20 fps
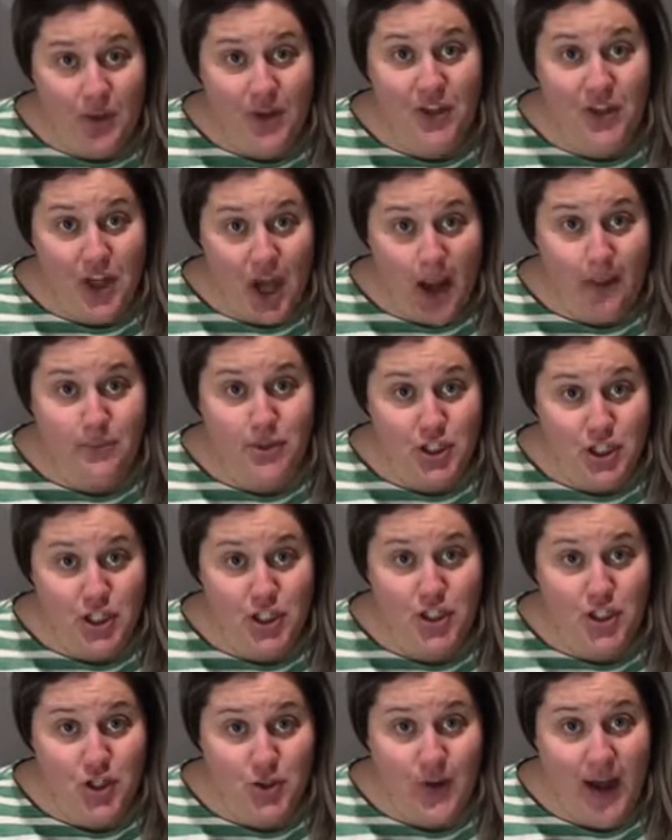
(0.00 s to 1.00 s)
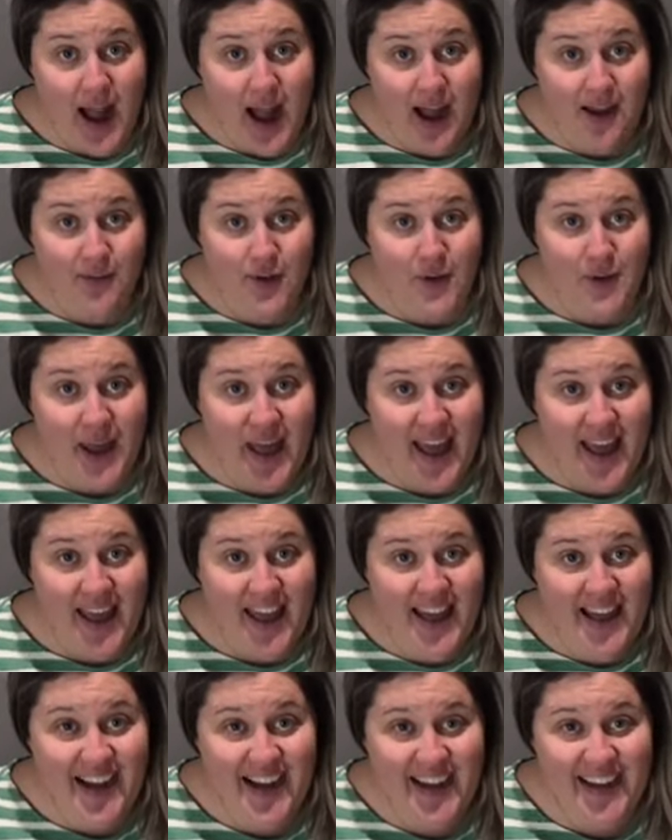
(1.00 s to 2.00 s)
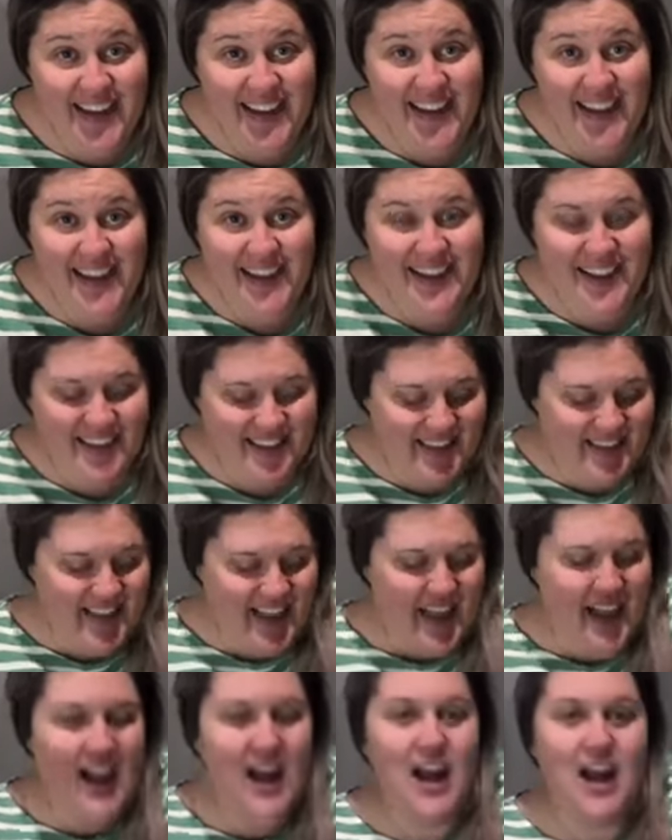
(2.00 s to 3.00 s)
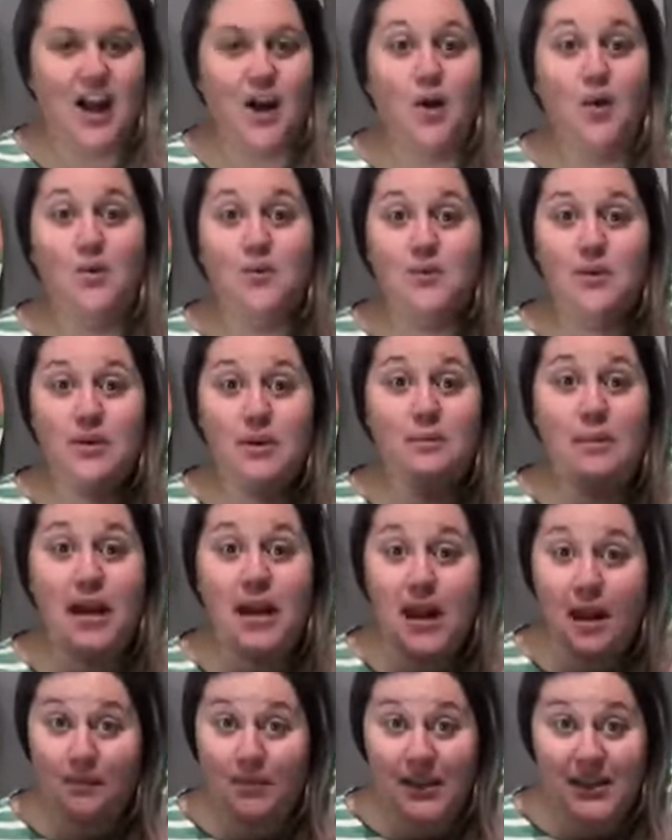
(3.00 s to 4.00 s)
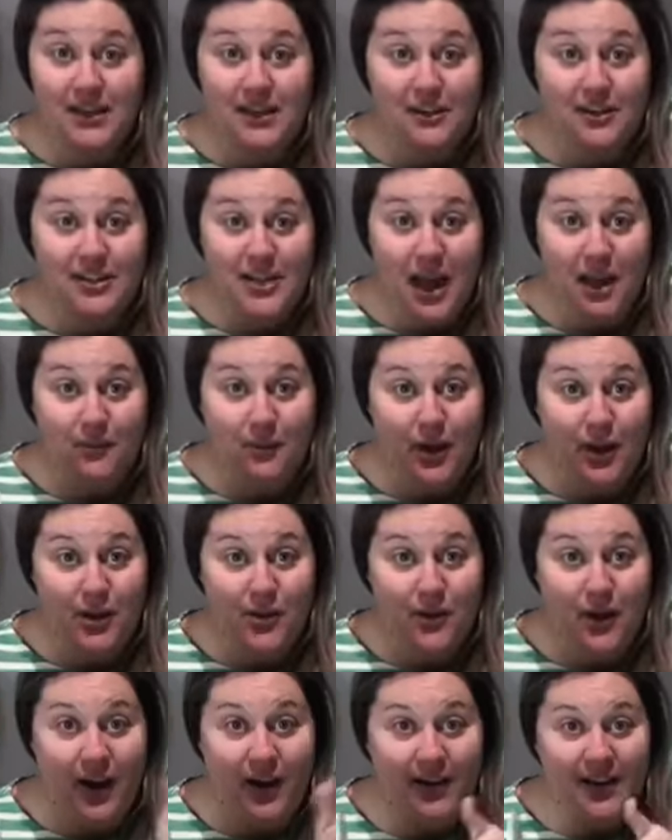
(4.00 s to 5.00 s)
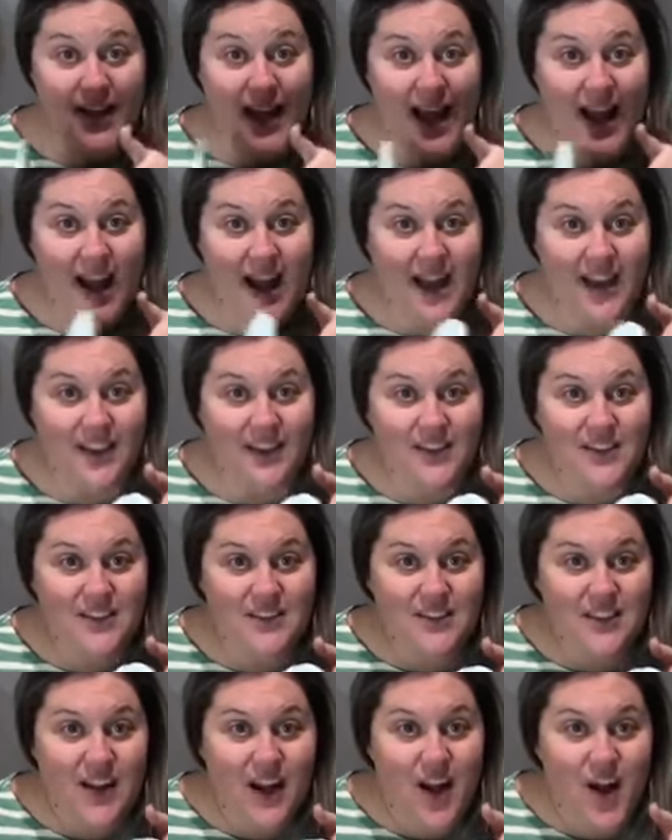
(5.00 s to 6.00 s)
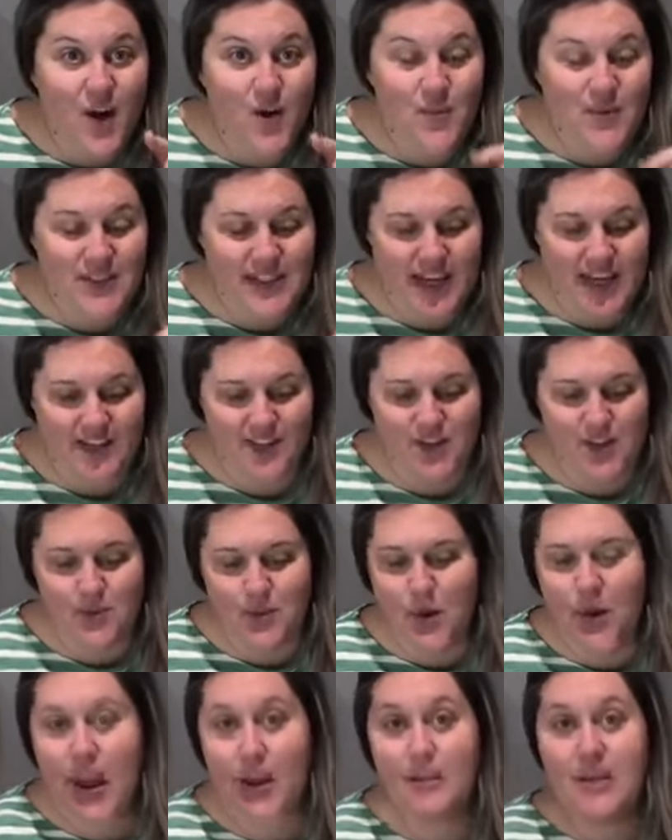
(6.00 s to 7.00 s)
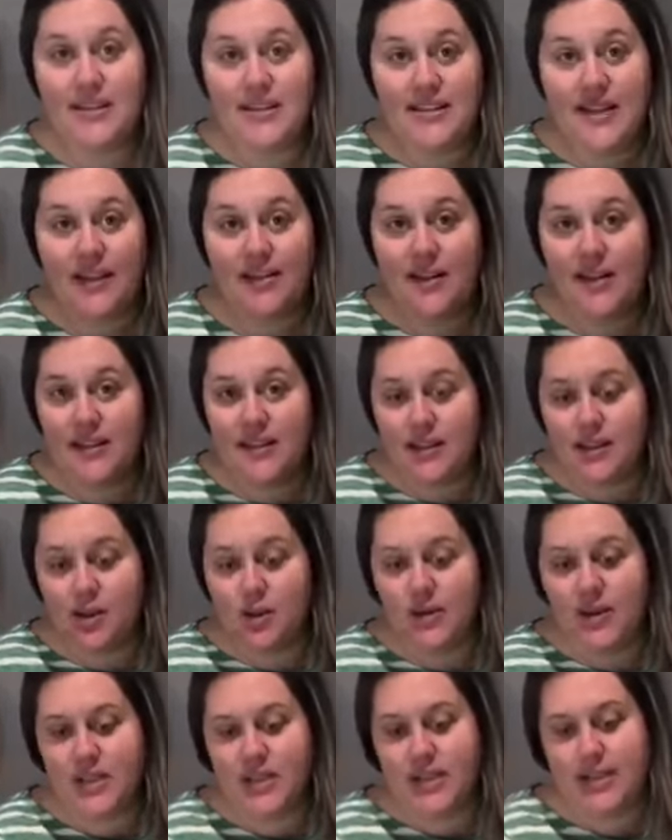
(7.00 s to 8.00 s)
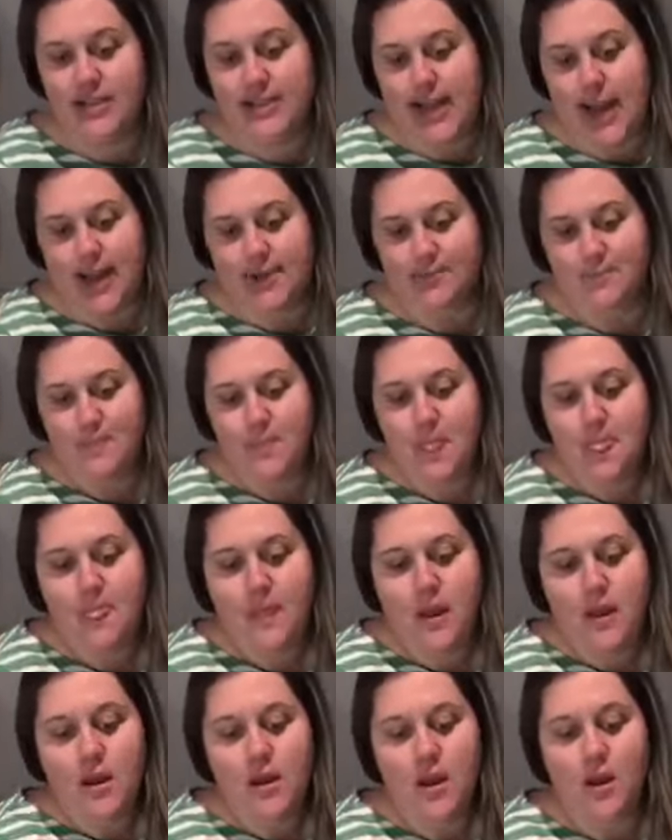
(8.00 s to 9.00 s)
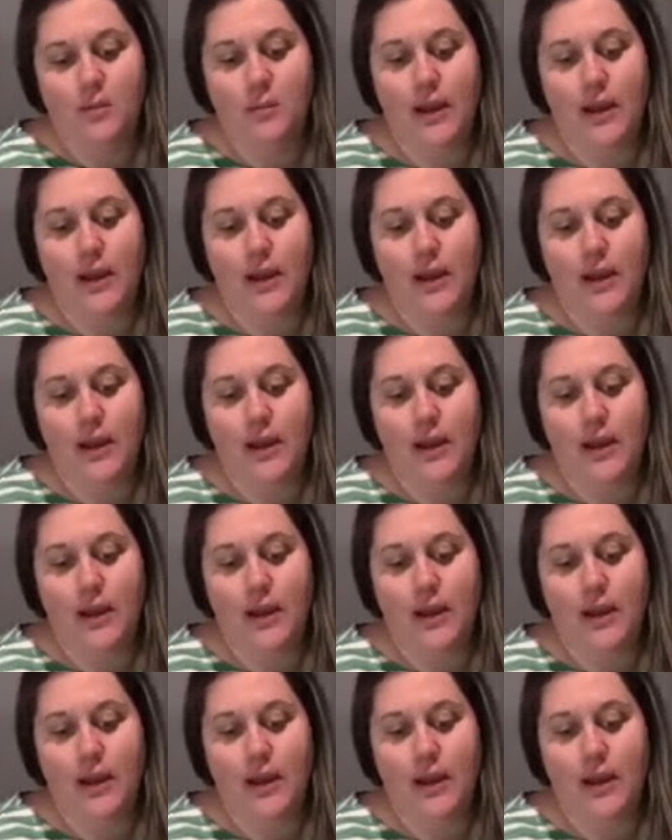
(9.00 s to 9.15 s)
with the options you have, okay? Oh, it may not be dinner time where you are, yeah. Oh, potato soup. Okay, I'm gonna set this a little bit to the side. Now,